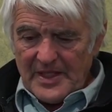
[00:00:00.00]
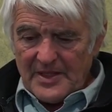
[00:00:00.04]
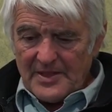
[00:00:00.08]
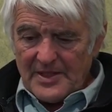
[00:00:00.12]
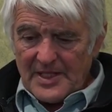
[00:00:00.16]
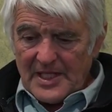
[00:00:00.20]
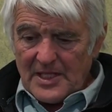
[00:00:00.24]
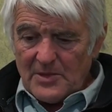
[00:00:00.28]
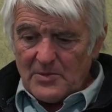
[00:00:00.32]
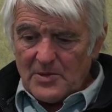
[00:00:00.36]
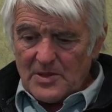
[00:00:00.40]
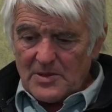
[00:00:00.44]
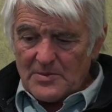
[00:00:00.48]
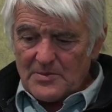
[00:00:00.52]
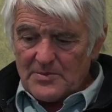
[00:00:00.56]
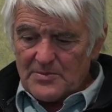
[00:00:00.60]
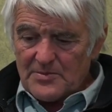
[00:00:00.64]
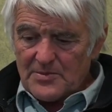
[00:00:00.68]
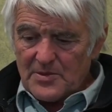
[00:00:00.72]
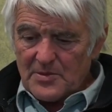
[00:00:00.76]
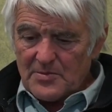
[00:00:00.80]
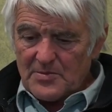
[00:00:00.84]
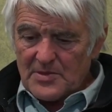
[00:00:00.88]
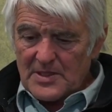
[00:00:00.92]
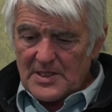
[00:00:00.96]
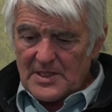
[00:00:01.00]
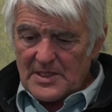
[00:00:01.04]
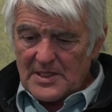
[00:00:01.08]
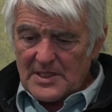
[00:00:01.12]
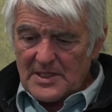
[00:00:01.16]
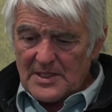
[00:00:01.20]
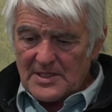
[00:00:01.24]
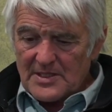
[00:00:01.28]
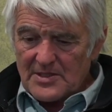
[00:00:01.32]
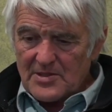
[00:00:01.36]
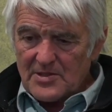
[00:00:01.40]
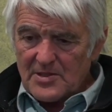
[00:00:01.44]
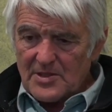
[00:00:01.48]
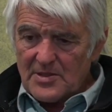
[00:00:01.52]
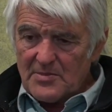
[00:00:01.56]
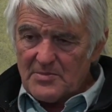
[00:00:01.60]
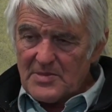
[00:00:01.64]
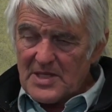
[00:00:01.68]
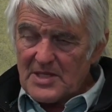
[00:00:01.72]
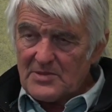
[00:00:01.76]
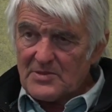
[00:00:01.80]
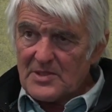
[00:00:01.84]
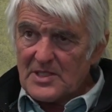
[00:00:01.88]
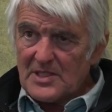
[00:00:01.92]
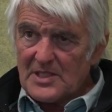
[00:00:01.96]
And they were probably as good a
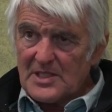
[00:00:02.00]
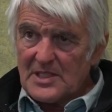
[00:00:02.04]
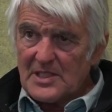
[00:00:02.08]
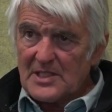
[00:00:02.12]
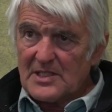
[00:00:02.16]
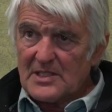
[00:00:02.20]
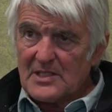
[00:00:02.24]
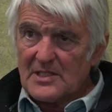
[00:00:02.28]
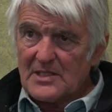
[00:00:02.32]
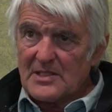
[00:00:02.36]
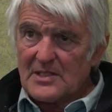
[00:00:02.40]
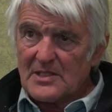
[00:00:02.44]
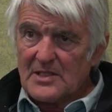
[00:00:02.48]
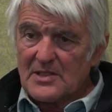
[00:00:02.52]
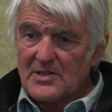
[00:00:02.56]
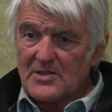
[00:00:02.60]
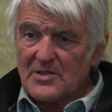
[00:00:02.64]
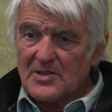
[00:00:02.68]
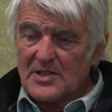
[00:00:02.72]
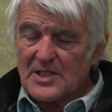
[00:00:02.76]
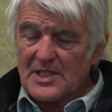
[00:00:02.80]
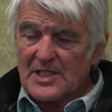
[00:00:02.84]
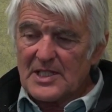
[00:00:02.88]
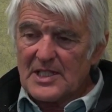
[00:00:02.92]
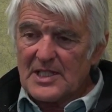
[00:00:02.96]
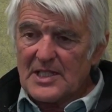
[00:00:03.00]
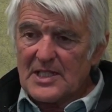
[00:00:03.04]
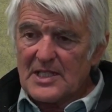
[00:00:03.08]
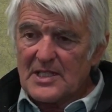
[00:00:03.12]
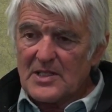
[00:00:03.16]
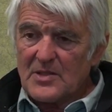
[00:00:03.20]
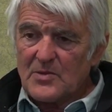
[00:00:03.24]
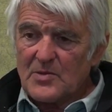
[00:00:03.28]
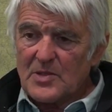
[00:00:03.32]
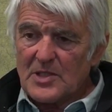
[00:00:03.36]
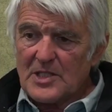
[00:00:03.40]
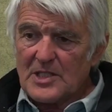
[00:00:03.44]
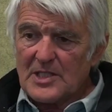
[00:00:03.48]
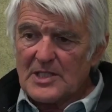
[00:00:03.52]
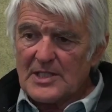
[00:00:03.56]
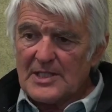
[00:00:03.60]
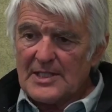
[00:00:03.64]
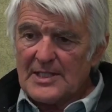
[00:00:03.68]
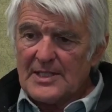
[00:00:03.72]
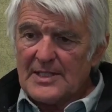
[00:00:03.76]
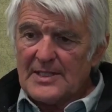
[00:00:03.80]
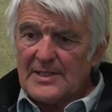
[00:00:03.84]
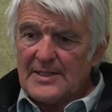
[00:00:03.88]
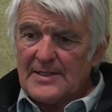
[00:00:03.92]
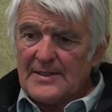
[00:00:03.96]
mountaineers as you're going to get anywhere.
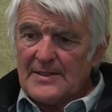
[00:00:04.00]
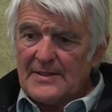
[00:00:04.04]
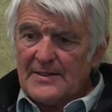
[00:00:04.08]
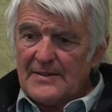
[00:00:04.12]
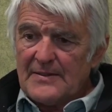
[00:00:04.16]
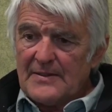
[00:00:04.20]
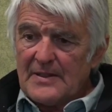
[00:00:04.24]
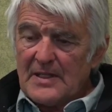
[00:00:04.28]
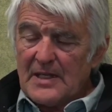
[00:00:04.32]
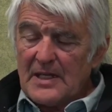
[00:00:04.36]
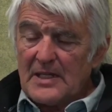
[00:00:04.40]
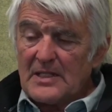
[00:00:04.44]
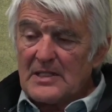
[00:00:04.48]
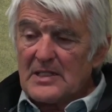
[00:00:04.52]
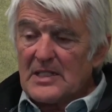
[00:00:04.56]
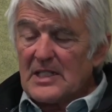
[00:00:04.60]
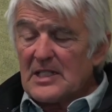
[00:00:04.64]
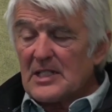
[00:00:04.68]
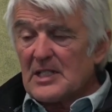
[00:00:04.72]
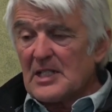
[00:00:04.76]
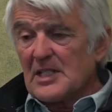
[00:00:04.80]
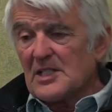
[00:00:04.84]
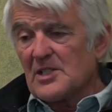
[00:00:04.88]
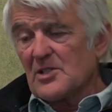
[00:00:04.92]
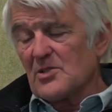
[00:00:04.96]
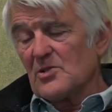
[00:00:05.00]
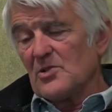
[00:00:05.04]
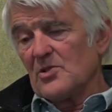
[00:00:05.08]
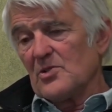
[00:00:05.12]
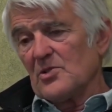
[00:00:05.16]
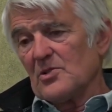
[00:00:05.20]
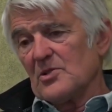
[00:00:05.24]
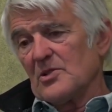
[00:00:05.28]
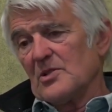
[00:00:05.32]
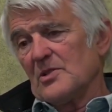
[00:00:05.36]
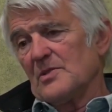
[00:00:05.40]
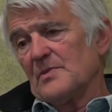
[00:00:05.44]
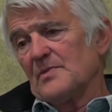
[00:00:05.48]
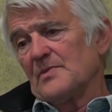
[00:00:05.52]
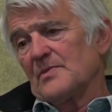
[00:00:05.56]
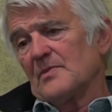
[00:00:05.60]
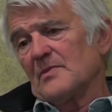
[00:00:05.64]
And Nick Estcourt.